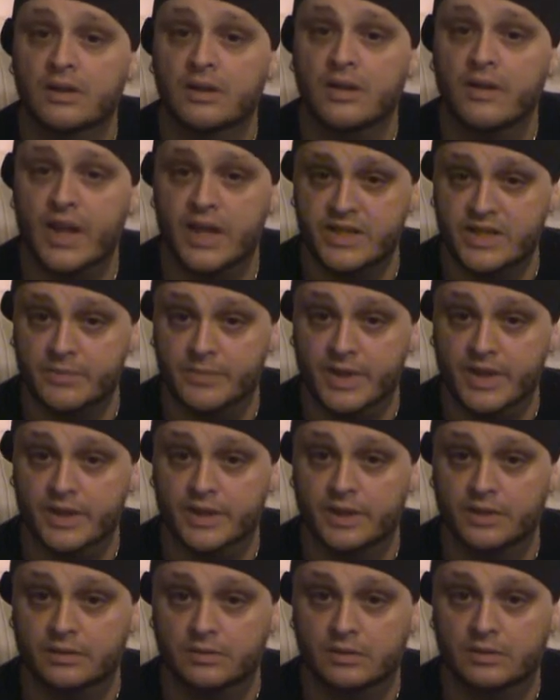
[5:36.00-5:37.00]
That's a B
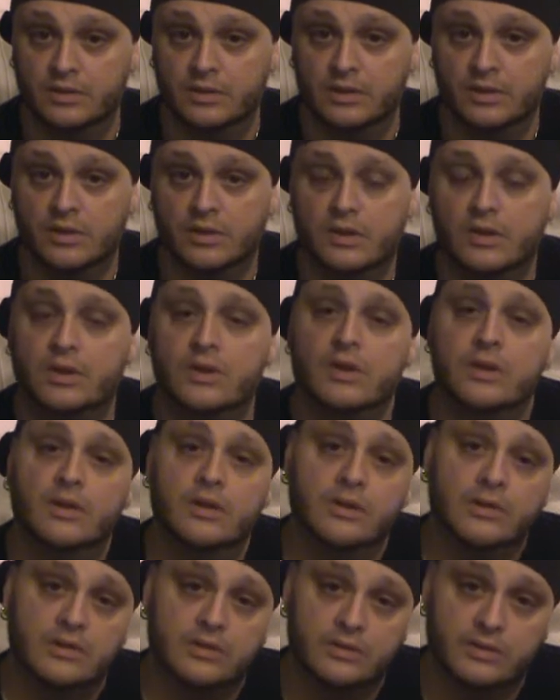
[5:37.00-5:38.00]
note. And
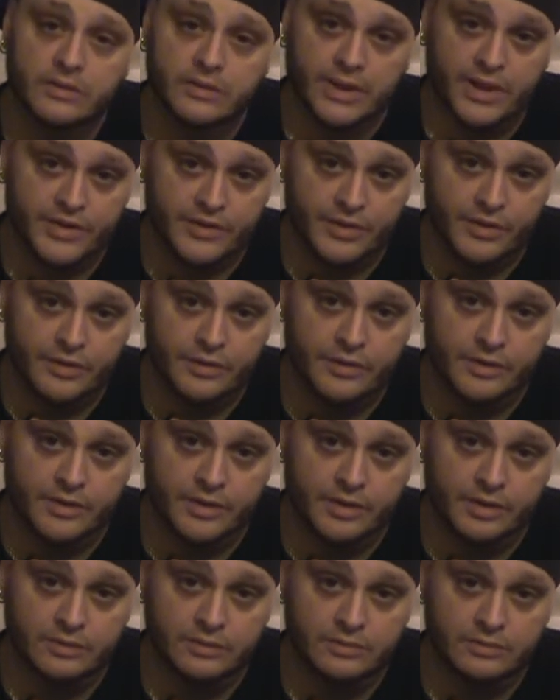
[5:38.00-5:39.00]
that's the third
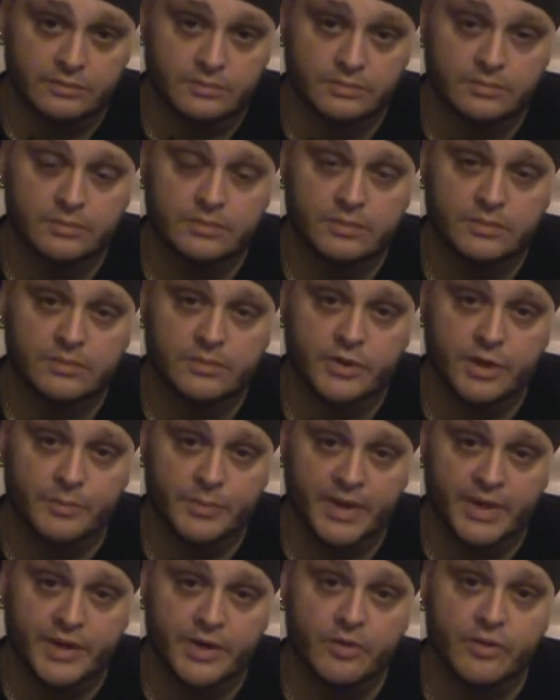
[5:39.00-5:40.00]
note. The
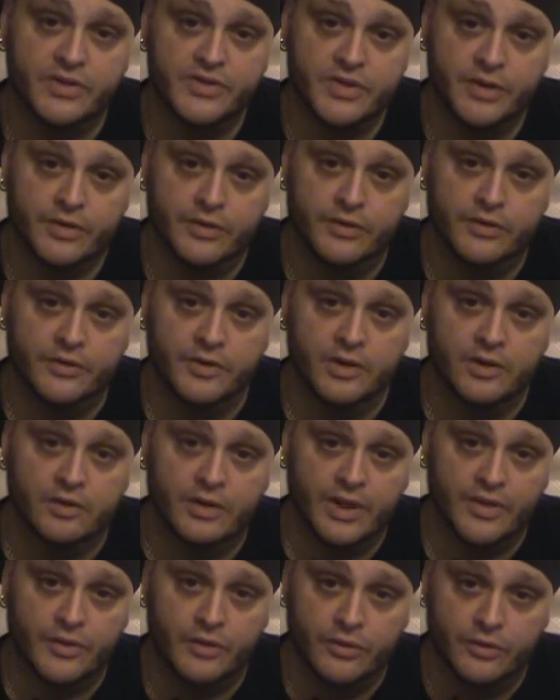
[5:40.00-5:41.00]
B note is the third
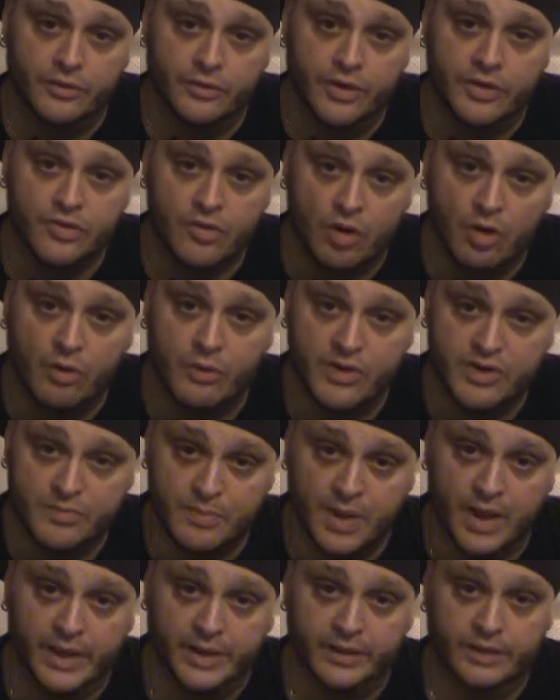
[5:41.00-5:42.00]
note, and the third is always
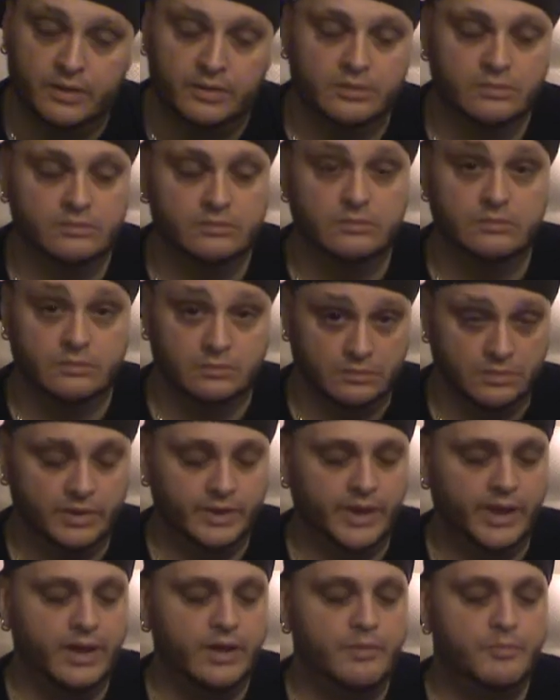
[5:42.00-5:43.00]
minor.
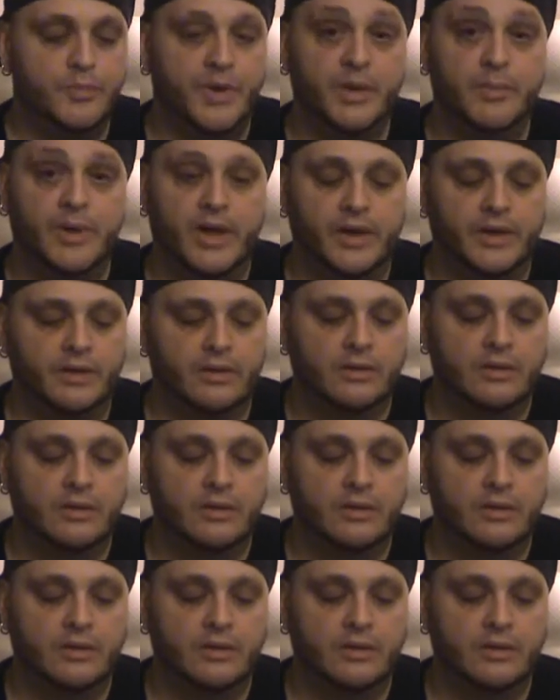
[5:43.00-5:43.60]
Okay, B minor.